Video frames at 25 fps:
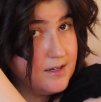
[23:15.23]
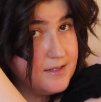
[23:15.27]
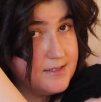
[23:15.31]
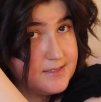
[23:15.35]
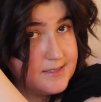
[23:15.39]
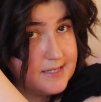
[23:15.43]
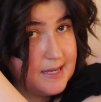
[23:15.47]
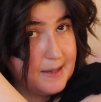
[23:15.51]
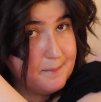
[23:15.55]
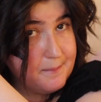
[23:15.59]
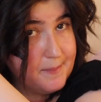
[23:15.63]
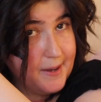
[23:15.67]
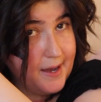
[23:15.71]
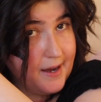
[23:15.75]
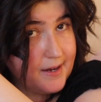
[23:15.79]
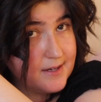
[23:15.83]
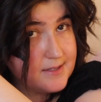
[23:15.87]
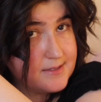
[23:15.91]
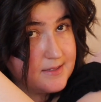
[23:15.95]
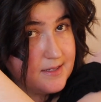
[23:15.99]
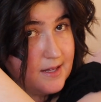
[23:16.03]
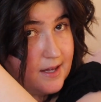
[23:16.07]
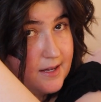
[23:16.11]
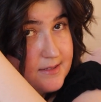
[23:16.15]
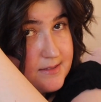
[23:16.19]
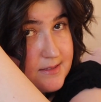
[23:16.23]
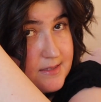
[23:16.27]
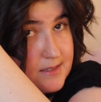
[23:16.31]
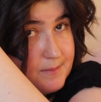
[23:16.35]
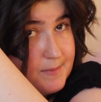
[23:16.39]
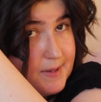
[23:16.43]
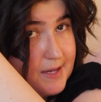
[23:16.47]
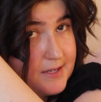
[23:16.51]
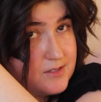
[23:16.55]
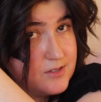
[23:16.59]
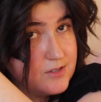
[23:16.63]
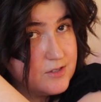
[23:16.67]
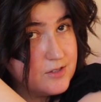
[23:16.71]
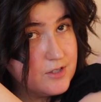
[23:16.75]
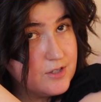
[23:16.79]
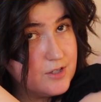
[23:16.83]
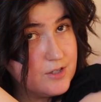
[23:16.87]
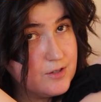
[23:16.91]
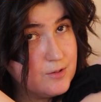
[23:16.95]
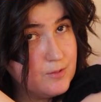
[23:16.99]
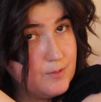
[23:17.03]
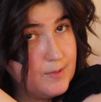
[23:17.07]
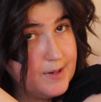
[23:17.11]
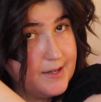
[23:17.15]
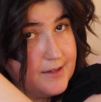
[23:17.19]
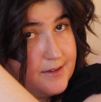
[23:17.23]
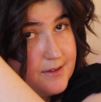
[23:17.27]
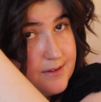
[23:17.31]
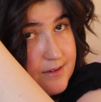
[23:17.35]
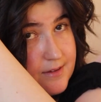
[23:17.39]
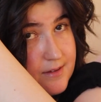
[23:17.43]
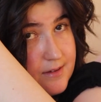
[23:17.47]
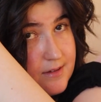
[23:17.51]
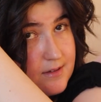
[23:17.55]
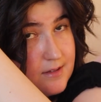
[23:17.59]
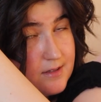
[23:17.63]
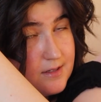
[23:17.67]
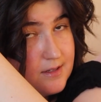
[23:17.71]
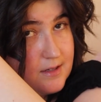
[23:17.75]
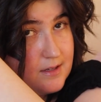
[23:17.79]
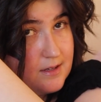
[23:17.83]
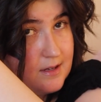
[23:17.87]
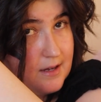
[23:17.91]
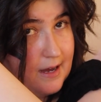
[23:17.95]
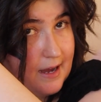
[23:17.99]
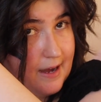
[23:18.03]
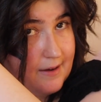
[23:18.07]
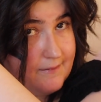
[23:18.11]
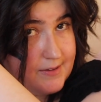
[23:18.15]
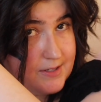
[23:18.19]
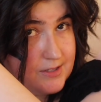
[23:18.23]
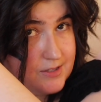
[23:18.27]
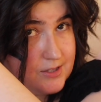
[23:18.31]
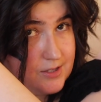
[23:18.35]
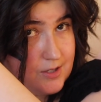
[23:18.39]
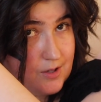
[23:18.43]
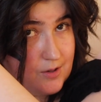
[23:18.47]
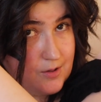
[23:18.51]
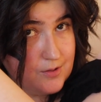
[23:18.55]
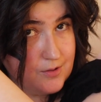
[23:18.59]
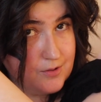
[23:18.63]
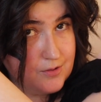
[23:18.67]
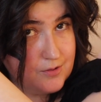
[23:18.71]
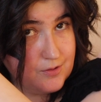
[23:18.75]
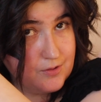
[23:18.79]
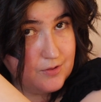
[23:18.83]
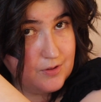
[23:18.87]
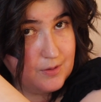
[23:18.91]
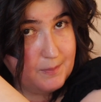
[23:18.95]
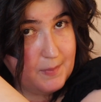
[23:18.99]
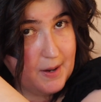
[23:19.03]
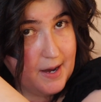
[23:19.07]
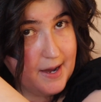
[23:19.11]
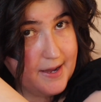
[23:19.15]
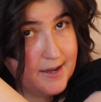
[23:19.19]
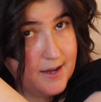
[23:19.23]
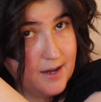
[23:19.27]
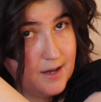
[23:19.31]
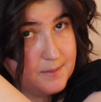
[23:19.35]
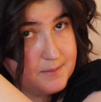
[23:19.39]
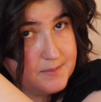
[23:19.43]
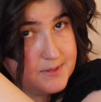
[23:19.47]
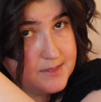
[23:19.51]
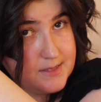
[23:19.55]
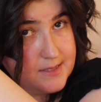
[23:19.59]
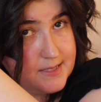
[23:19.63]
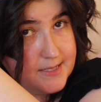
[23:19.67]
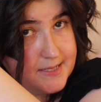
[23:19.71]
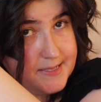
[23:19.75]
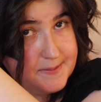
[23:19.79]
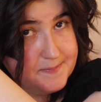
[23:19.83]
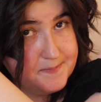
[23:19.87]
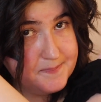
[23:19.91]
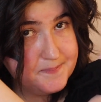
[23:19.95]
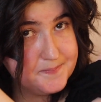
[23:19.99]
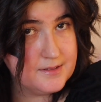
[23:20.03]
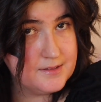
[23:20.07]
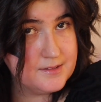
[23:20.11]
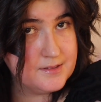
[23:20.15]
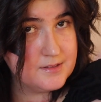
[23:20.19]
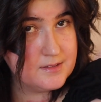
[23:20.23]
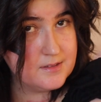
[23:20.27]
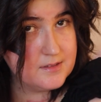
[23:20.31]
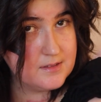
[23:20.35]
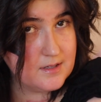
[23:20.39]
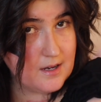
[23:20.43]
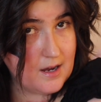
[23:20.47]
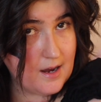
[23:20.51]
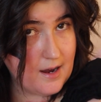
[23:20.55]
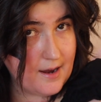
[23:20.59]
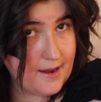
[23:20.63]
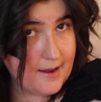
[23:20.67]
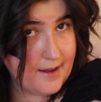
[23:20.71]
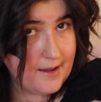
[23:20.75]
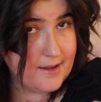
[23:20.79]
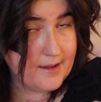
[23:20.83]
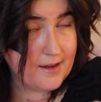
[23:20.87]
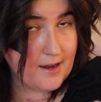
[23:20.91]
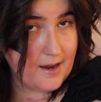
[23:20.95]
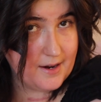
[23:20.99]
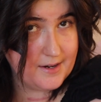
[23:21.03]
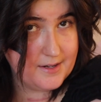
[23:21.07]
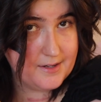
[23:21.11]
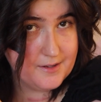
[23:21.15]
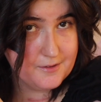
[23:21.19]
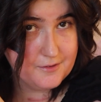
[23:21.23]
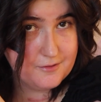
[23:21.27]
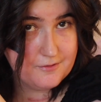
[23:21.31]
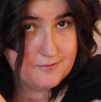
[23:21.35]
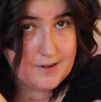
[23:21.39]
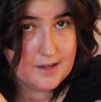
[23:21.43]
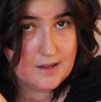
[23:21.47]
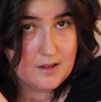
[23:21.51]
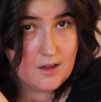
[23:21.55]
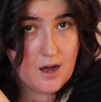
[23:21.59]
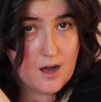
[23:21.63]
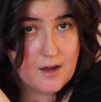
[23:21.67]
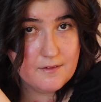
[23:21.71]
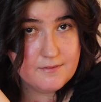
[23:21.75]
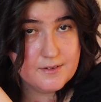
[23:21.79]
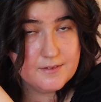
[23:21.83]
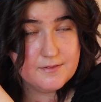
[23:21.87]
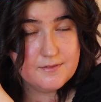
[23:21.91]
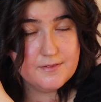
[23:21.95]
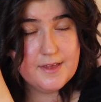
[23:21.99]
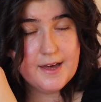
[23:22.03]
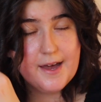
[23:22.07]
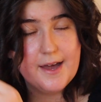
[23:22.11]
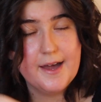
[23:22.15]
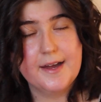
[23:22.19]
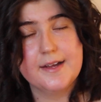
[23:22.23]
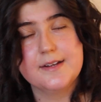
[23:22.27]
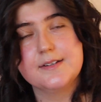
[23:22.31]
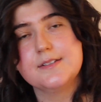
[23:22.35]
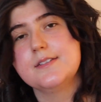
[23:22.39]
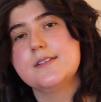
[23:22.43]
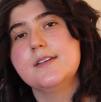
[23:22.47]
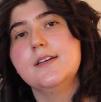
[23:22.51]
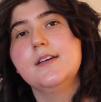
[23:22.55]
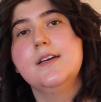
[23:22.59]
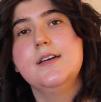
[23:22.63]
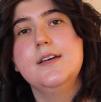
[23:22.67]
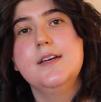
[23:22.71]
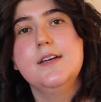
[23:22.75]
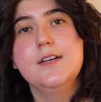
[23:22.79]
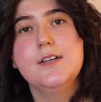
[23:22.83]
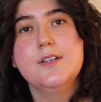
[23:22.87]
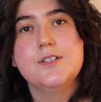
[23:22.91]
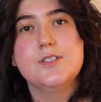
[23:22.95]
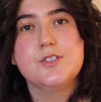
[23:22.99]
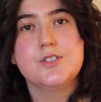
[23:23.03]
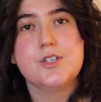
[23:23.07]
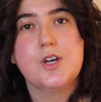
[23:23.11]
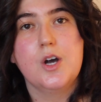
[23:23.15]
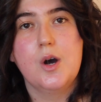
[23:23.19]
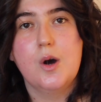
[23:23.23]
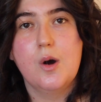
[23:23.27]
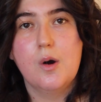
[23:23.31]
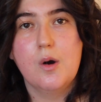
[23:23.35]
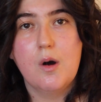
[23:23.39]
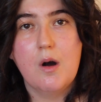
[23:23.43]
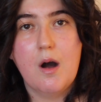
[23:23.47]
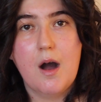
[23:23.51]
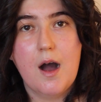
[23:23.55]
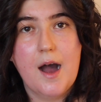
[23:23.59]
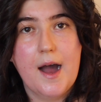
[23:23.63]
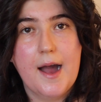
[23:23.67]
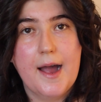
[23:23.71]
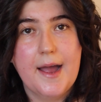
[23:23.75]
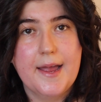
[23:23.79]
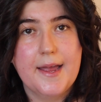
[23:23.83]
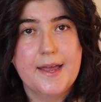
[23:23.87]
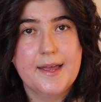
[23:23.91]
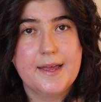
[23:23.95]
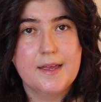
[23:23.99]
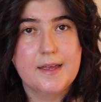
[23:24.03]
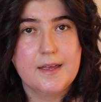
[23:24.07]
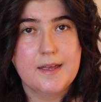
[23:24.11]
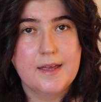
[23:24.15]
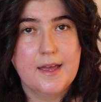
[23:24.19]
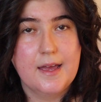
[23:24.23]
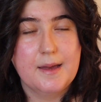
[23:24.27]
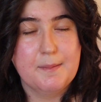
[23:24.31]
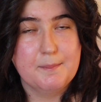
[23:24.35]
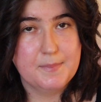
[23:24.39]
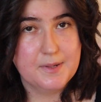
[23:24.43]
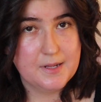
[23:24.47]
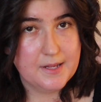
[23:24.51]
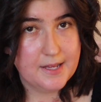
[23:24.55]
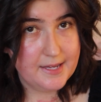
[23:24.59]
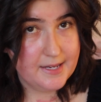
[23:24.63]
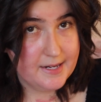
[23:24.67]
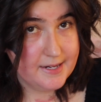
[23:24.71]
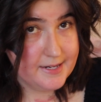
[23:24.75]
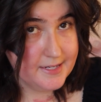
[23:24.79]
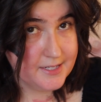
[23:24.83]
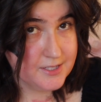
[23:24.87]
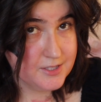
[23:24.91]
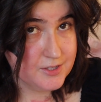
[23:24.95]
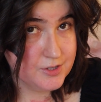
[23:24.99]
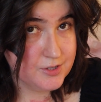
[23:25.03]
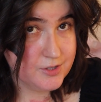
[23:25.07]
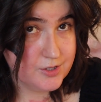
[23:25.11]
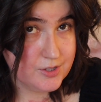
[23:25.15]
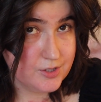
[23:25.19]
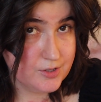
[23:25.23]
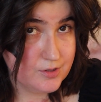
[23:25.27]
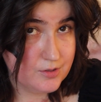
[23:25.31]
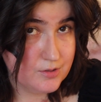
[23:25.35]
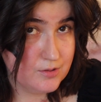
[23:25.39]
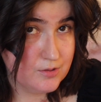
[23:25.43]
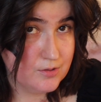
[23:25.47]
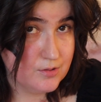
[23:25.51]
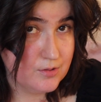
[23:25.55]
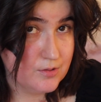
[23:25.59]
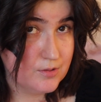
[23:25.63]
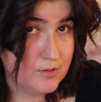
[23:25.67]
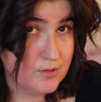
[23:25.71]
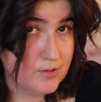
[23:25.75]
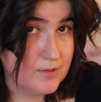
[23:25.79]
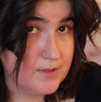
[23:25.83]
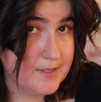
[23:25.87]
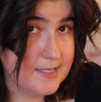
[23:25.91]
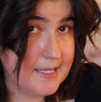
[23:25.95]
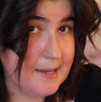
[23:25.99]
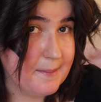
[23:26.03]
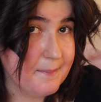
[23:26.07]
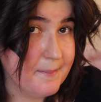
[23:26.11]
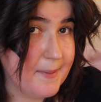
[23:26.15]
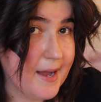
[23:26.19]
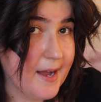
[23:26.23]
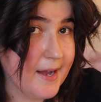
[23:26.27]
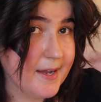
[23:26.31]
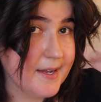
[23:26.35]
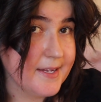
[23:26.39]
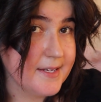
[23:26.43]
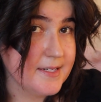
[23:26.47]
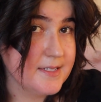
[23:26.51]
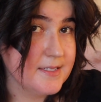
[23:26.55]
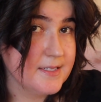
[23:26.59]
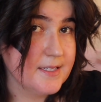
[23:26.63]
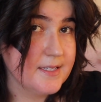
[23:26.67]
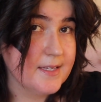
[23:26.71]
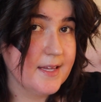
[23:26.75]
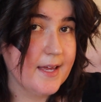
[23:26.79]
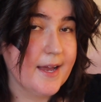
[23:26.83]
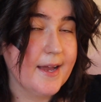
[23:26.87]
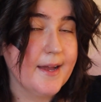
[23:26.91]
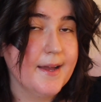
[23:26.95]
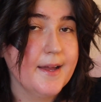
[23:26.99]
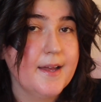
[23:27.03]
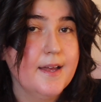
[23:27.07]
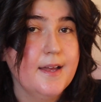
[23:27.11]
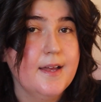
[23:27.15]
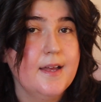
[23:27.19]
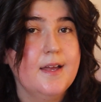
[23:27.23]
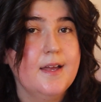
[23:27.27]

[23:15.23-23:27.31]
of setbacks last semester with having to go through the biopsy, and I kind of fell off of that, so I am planning to get back into that.